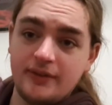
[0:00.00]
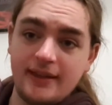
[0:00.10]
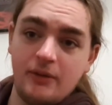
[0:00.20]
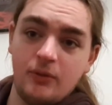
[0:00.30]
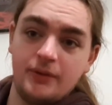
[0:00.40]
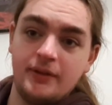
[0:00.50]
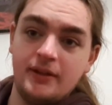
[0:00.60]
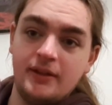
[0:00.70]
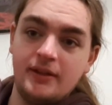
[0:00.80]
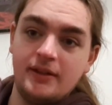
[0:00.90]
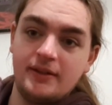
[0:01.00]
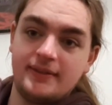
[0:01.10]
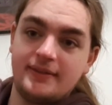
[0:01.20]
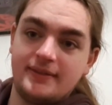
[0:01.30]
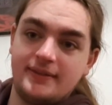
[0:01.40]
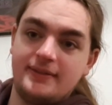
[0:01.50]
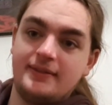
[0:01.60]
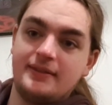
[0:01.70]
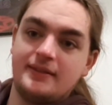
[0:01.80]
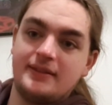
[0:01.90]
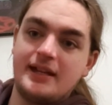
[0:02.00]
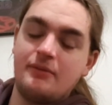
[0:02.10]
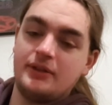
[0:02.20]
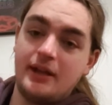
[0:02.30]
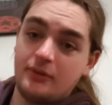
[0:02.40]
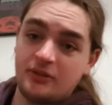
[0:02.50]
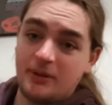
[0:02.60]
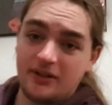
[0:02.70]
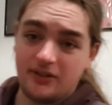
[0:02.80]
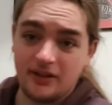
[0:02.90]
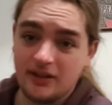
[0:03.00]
That one. That was spicy.